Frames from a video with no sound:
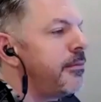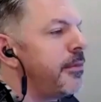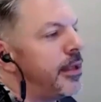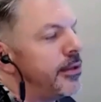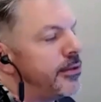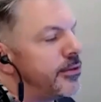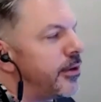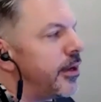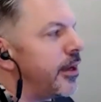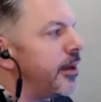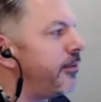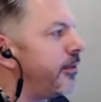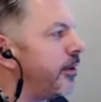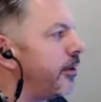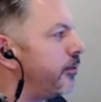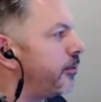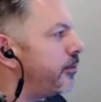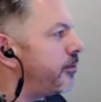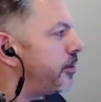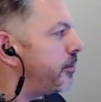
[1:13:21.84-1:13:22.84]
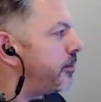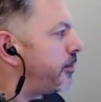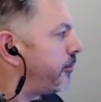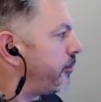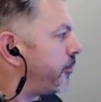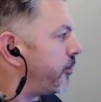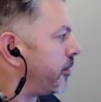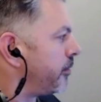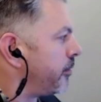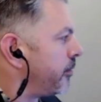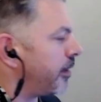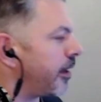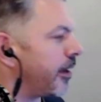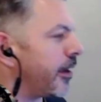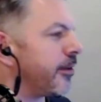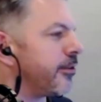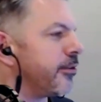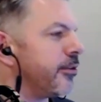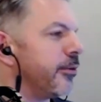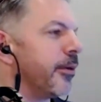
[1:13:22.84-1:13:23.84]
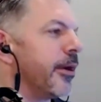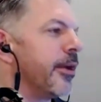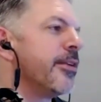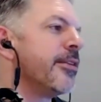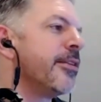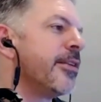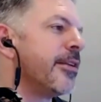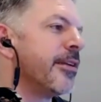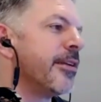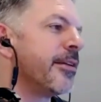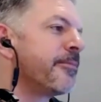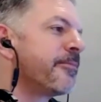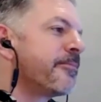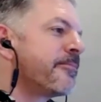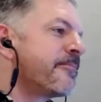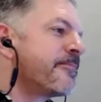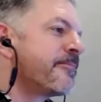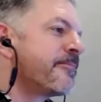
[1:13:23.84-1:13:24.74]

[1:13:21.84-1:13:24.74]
That's okay. I've done this shit before. I got you around it, didn't I?